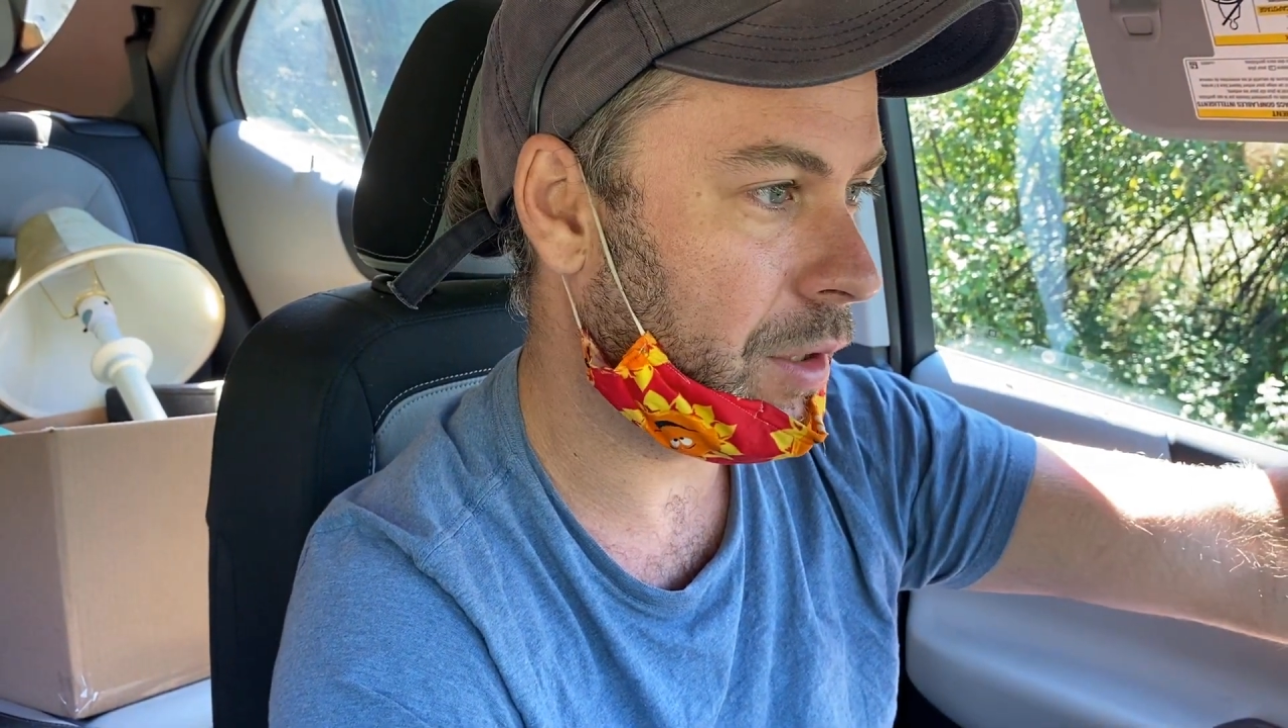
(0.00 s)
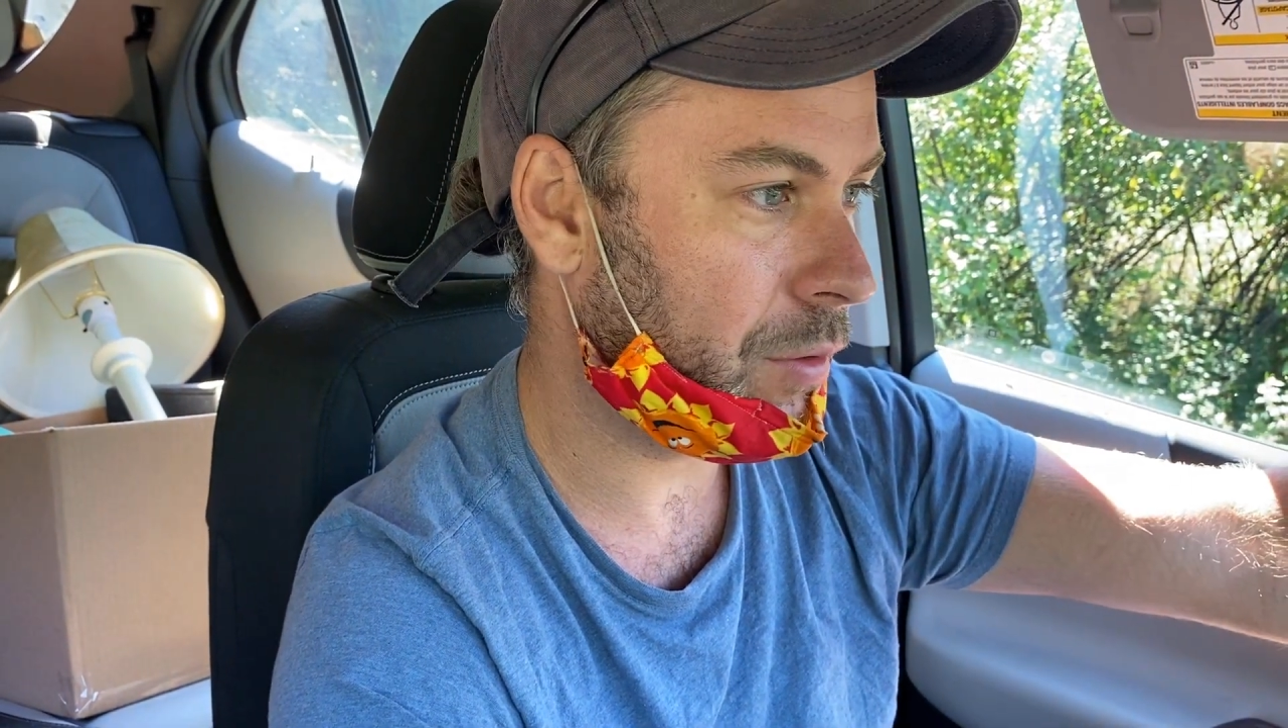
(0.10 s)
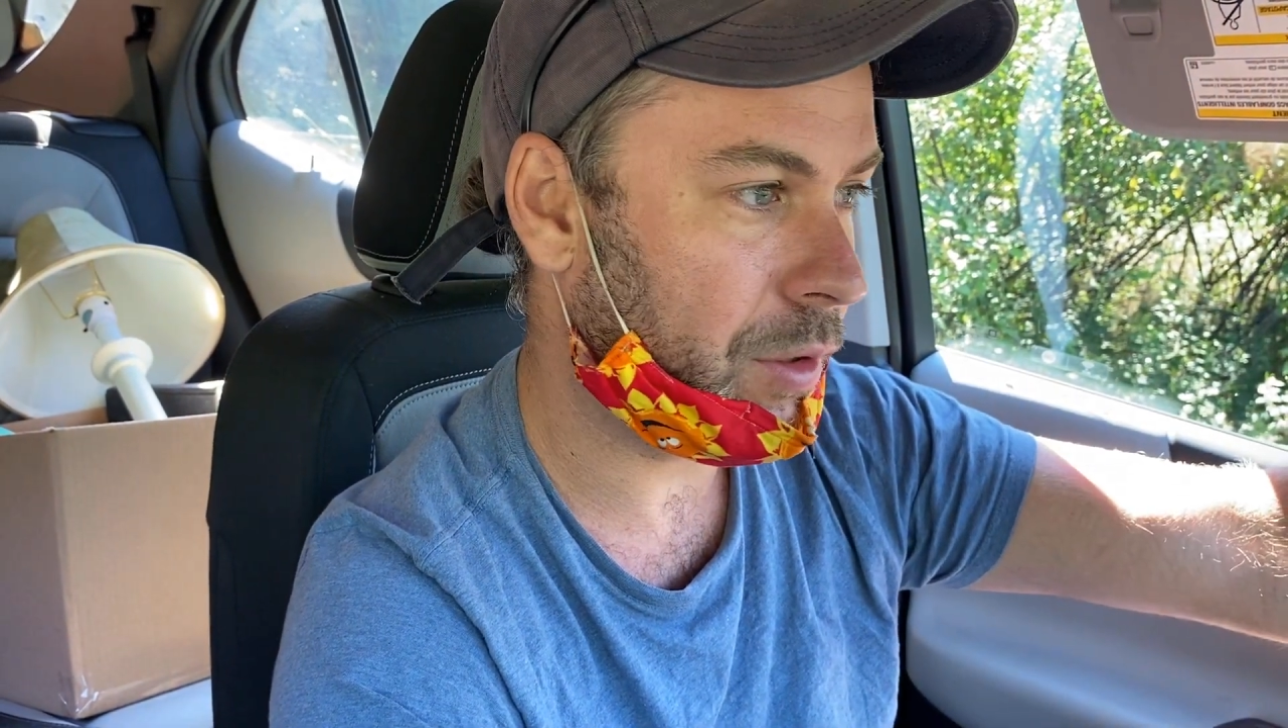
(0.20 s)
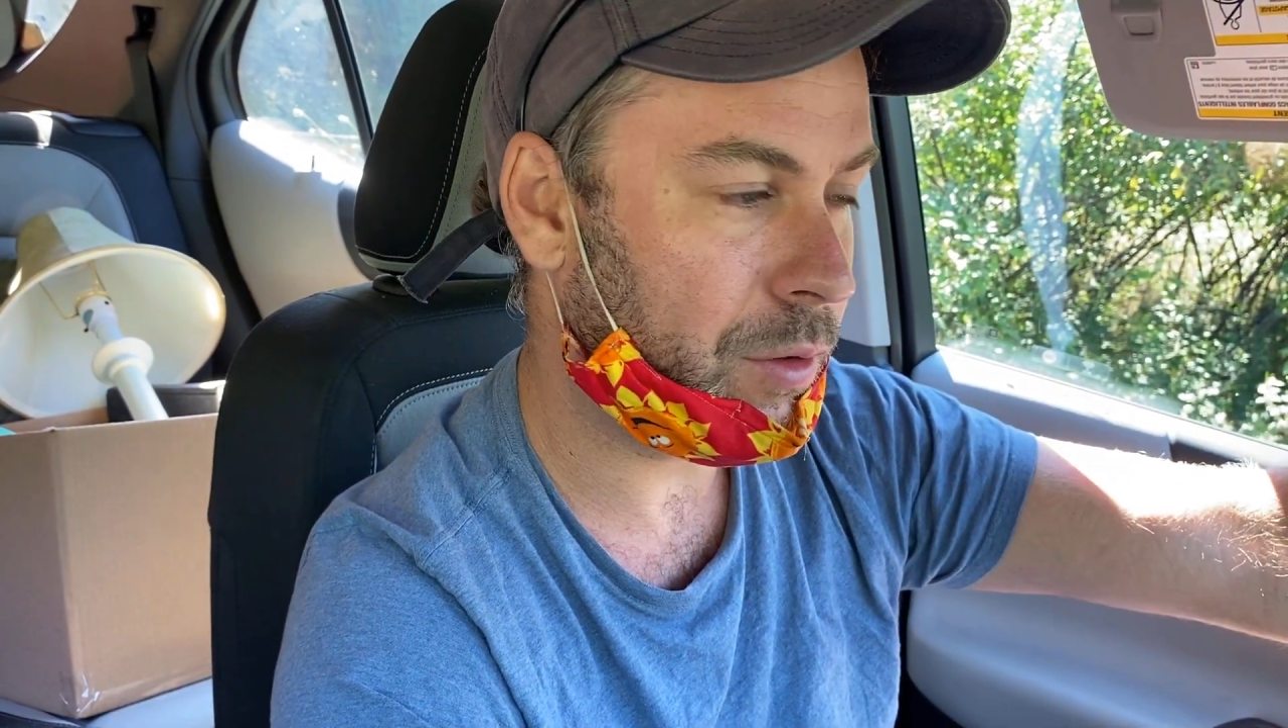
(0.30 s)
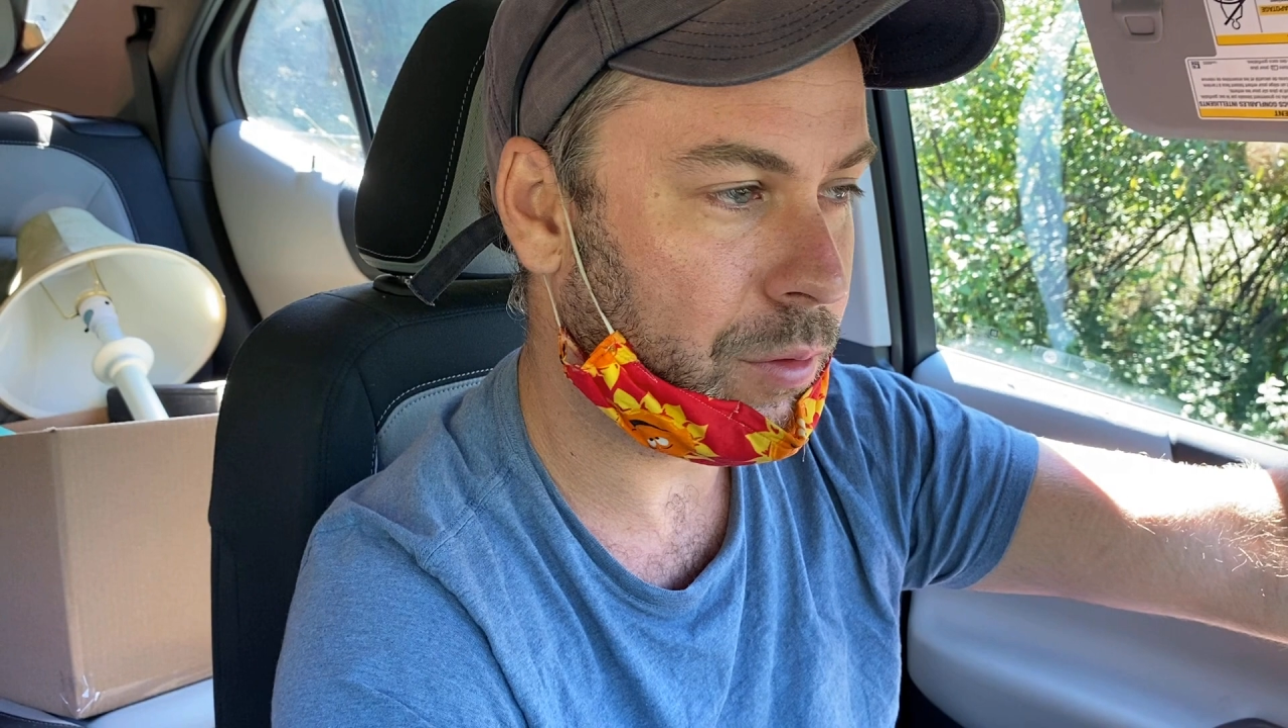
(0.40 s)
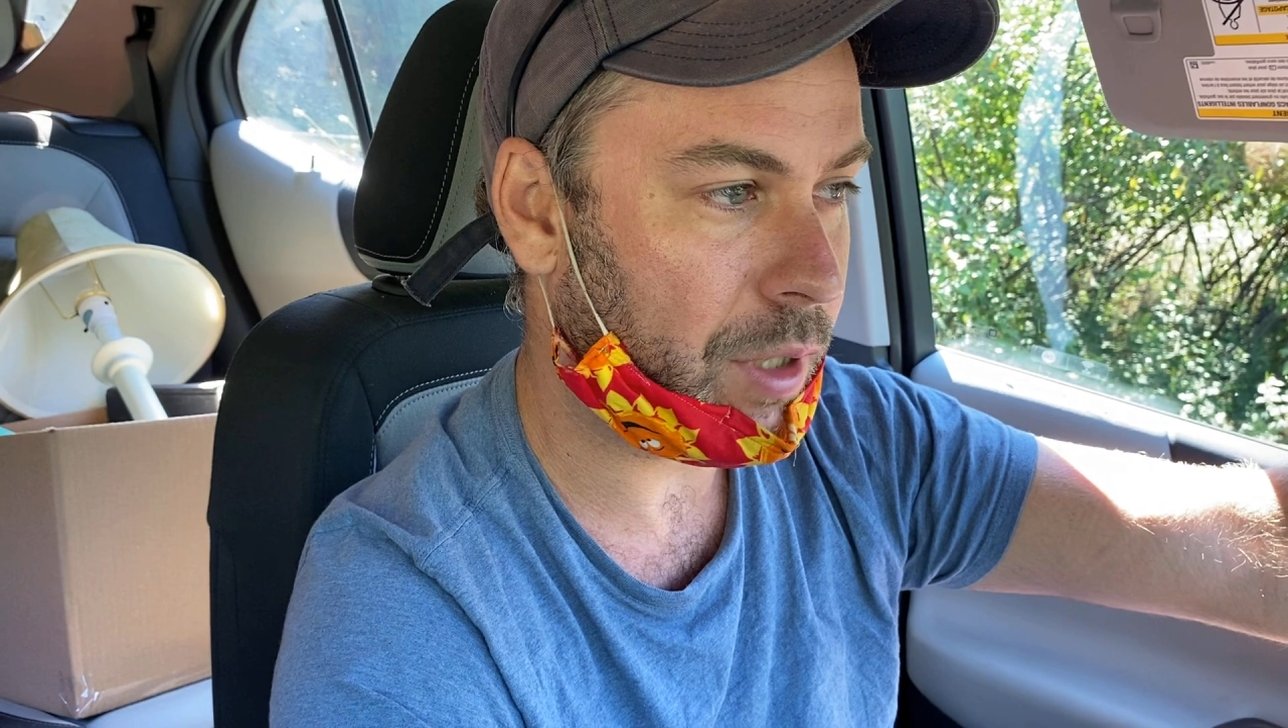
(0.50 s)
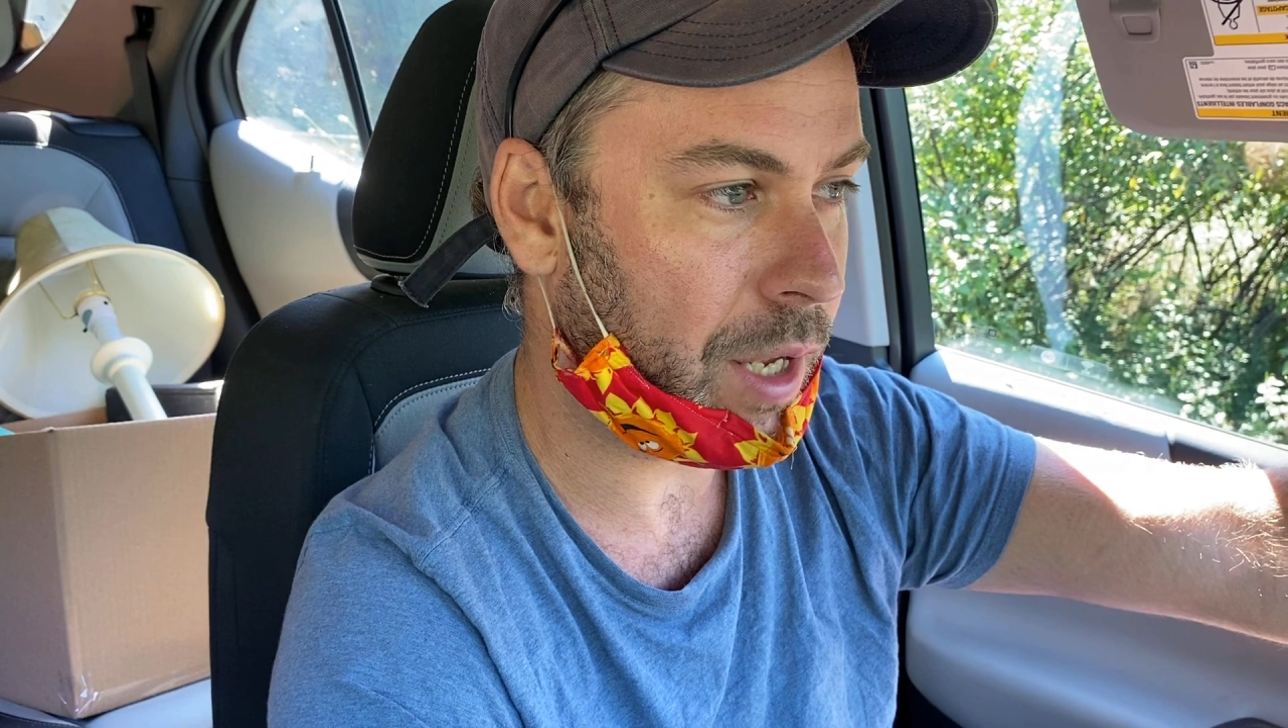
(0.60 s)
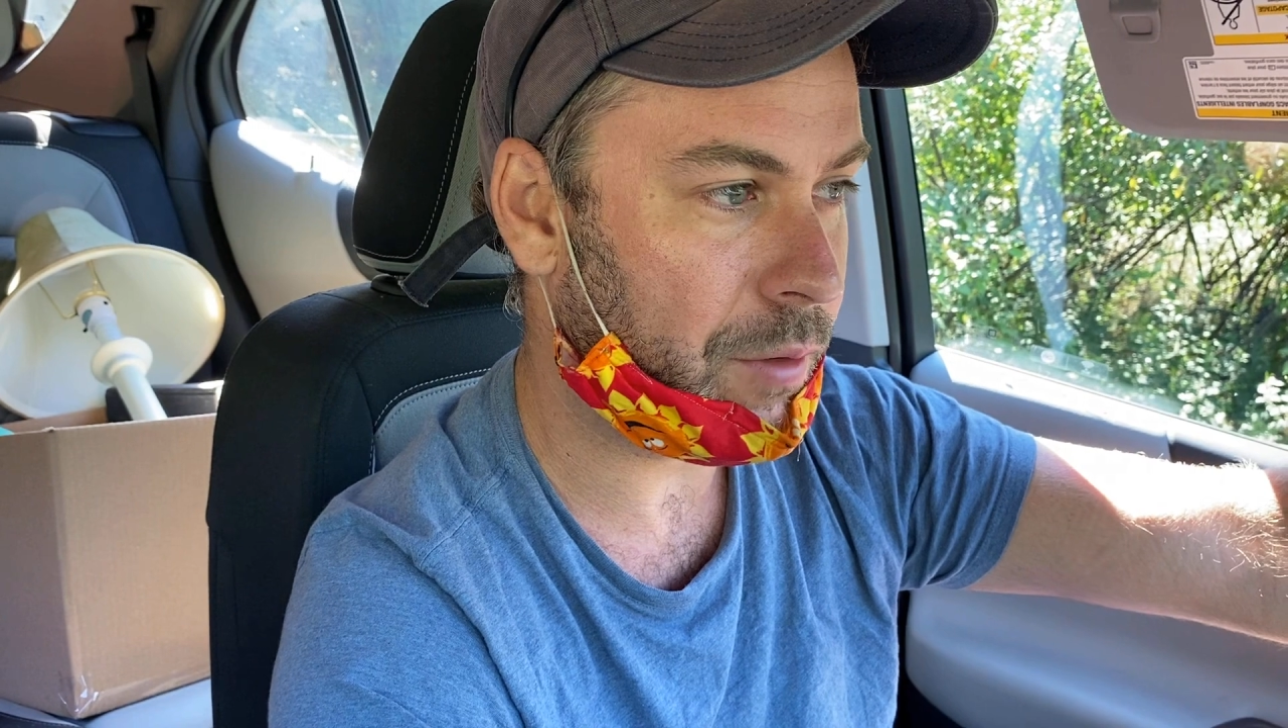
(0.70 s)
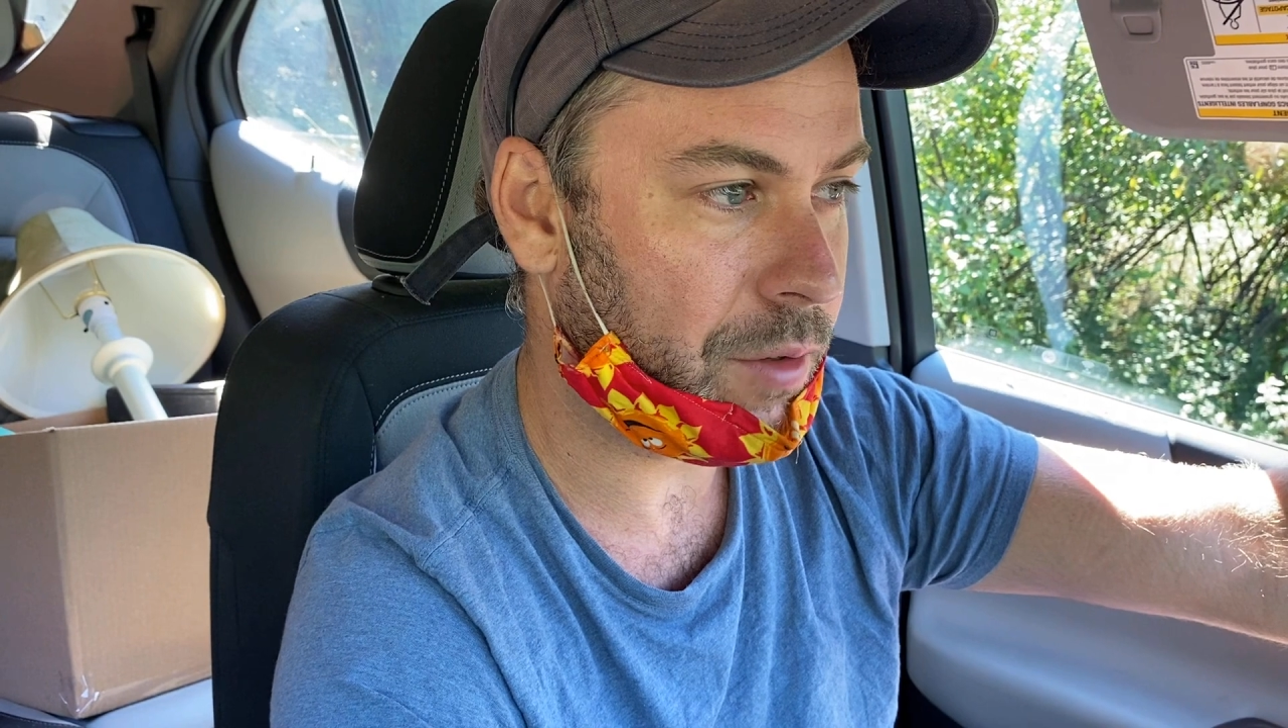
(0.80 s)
really cool guy.